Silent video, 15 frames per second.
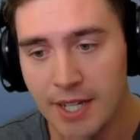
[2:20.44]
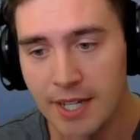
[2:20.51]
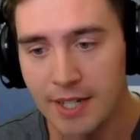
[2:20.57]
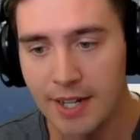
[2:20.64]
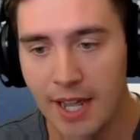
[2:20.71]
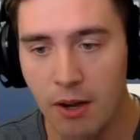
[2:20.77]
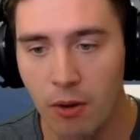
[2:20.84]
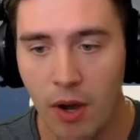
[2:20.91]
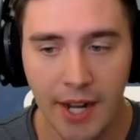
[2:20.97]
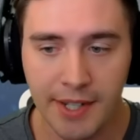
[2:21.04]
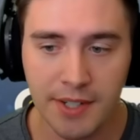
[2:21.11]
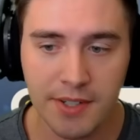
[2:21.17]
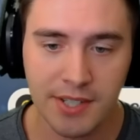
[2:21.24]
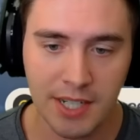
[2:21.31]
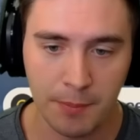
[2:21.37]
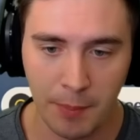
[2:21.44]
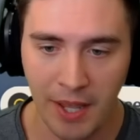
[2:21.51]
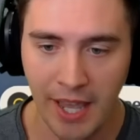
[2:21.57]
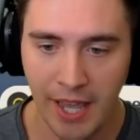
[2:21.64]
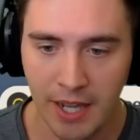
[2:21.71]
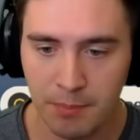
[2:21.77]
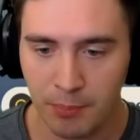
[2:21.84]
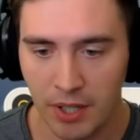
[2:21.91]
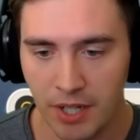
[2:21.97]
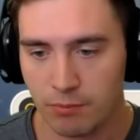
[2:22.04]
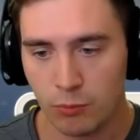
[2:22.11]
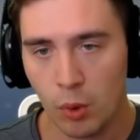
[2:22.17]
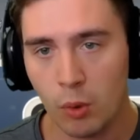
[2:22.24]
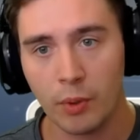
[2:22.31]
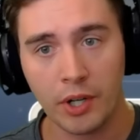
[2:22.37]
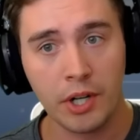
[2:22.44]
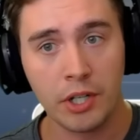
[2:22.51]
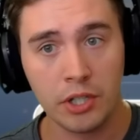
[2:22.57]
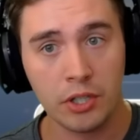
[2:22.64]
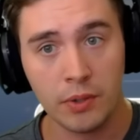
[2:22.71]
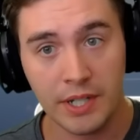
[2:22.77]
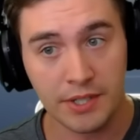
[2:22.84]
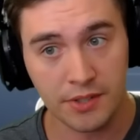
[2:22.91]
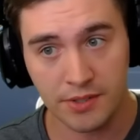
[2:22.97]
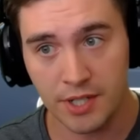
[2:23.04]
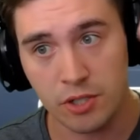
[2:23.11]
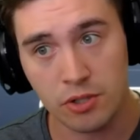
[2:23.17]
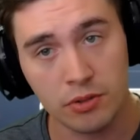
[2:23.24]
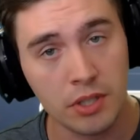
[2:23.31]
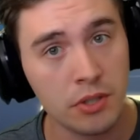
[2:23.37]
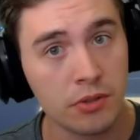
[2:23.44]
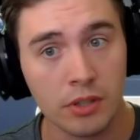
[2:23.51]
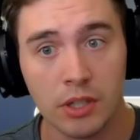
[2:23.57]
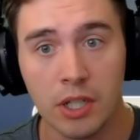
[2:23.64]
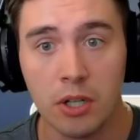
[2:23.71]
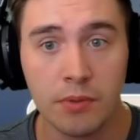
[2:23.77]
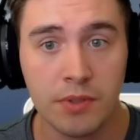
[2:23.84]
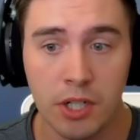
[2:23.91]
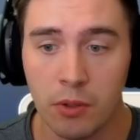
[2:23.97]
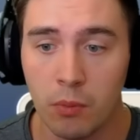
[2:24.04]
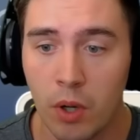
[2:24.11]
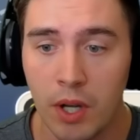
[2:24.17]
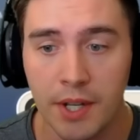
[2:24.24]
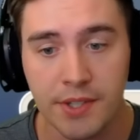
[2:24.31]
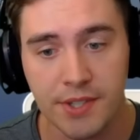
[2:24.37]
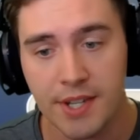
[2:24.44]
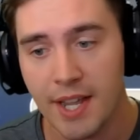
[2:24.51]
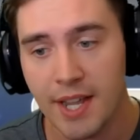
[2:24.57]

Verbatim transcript: Now, I can skip ahead, but what we're gonna do is essentially use the low tier ones